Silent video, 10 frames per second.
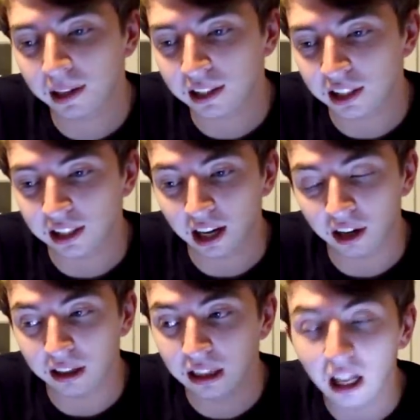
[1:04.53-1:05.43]
person.
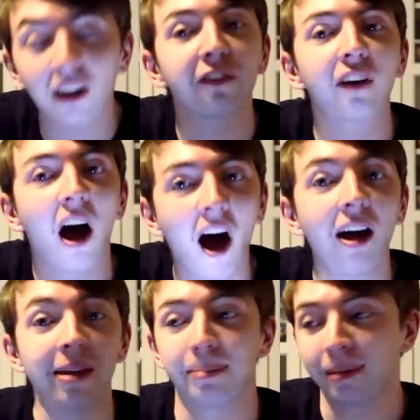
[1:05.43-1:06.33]
I love
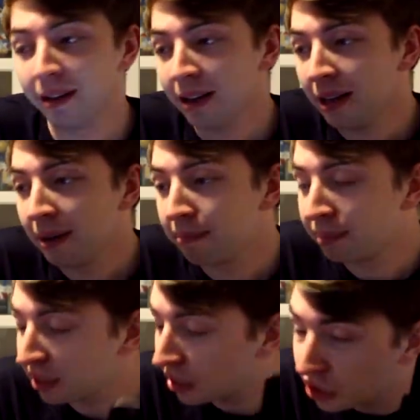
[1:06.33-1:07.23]
hype.
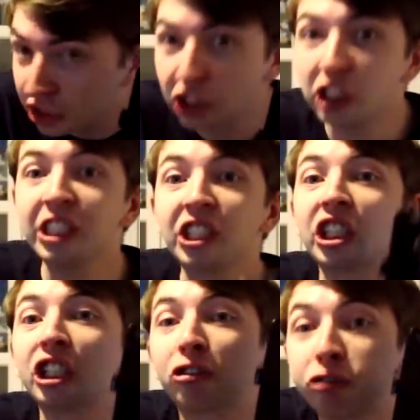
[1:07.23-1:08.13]
But
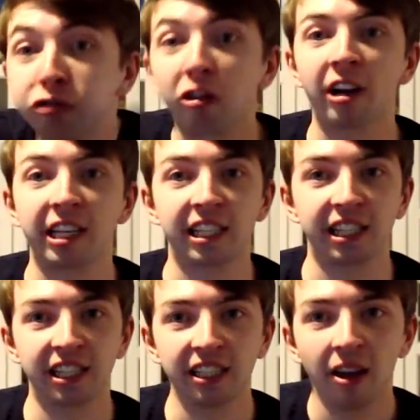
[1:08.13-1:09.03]
Jesus
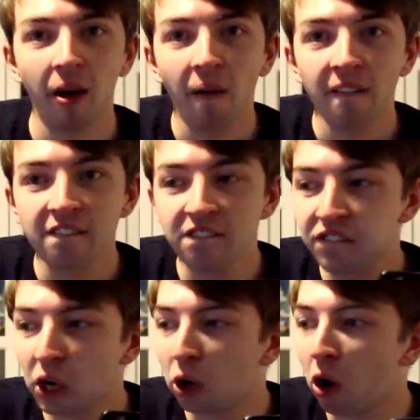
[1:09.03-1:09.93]
Christ.
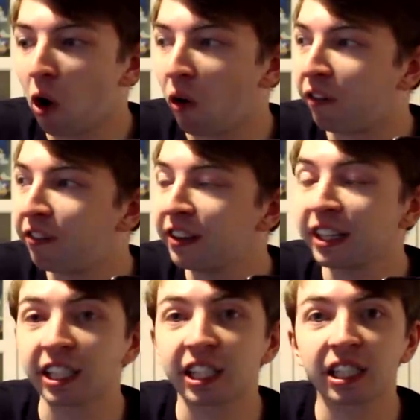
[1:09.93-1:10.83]
Oh,
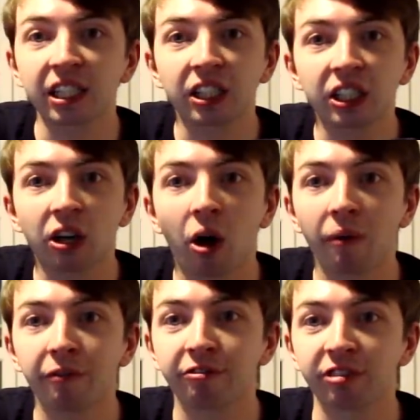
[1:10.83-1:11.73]
this
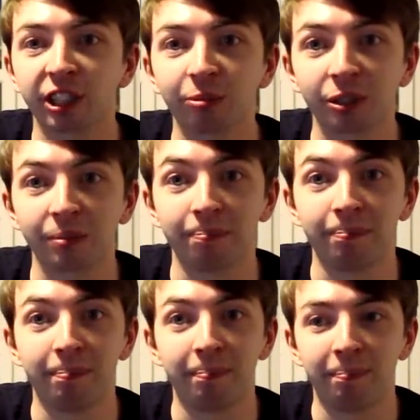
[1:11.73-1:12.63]
conference was
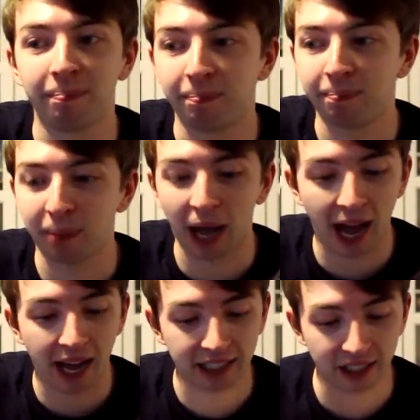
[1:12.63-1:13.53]

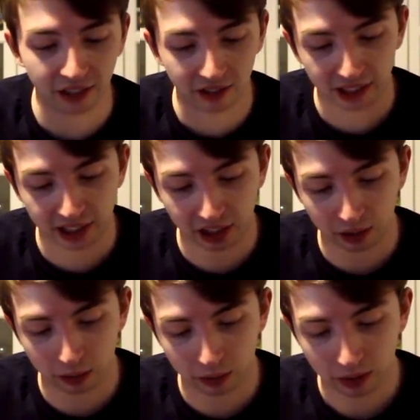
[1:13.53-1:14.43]
bad. Okay,
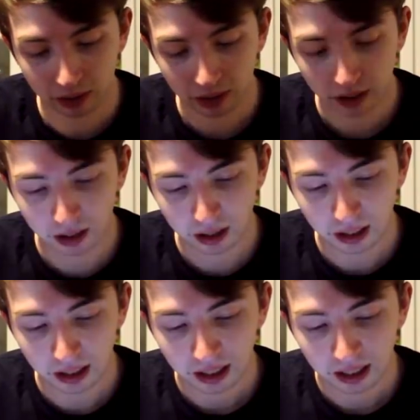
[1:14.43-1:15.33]
so
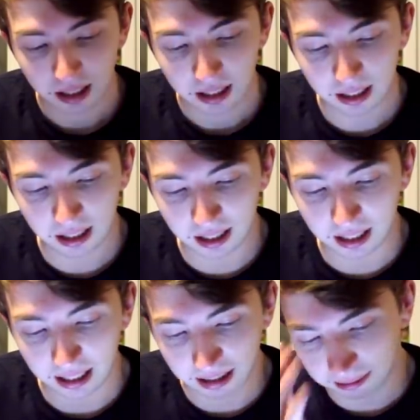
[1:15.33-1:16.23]

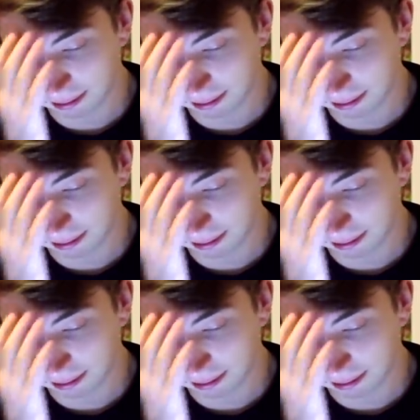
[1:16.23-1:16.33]
uh